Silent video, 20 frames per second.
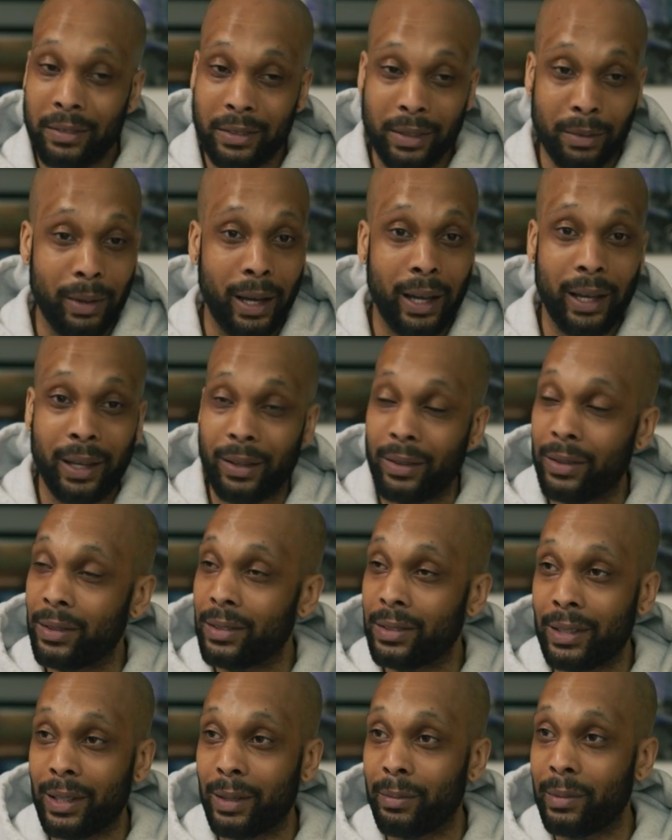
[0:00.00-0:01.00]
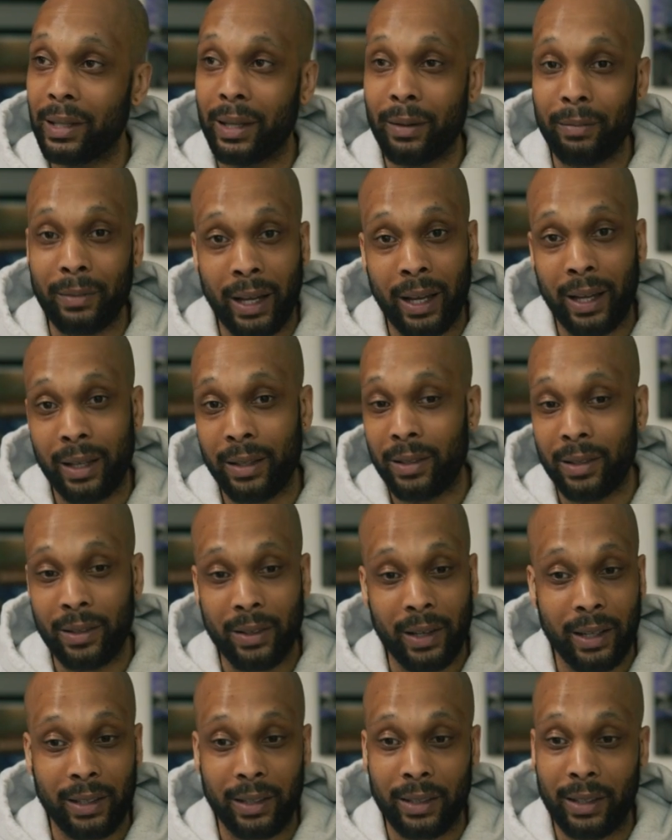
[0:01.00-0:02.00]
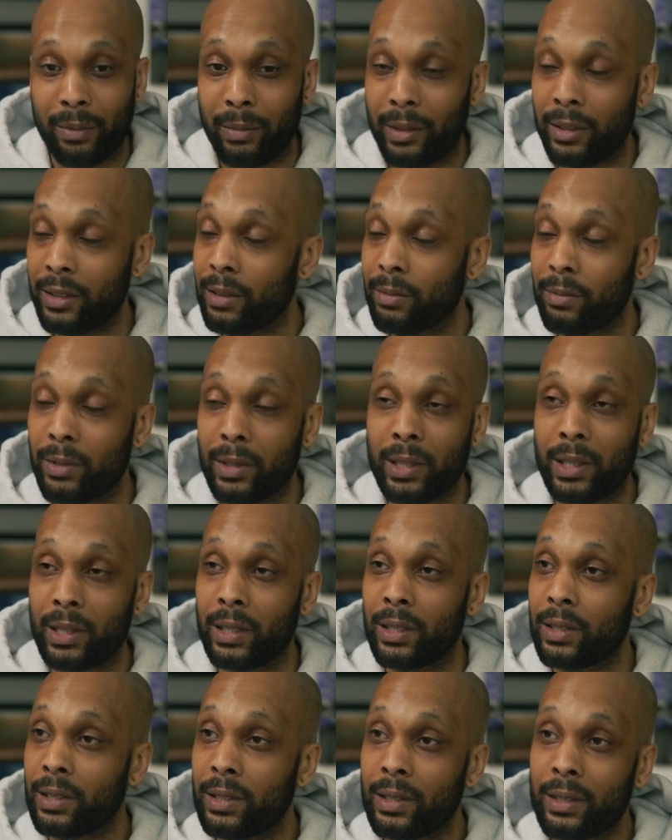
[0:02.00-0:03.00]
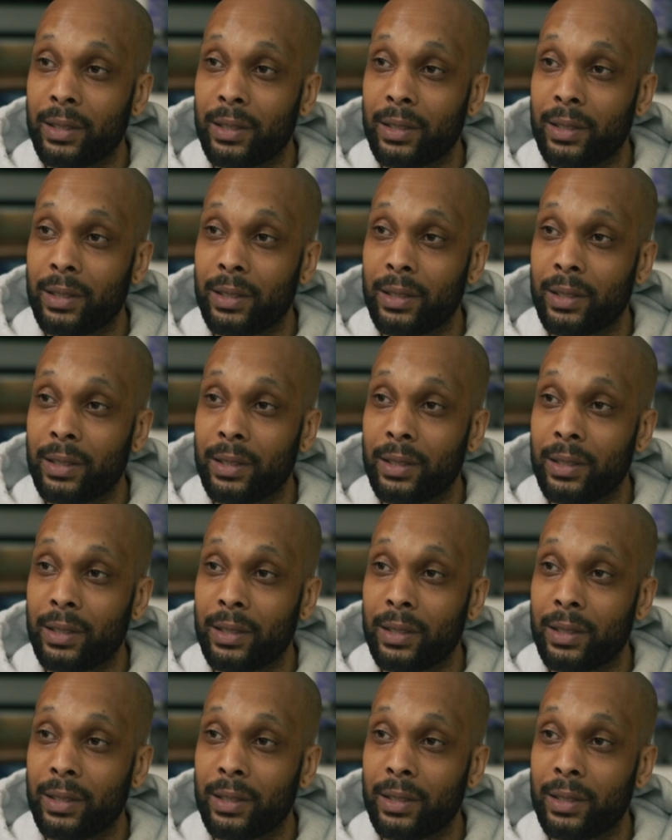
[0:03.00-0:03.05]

Somebody gonna tell me I'm not. You're gonna have to give me some receipts.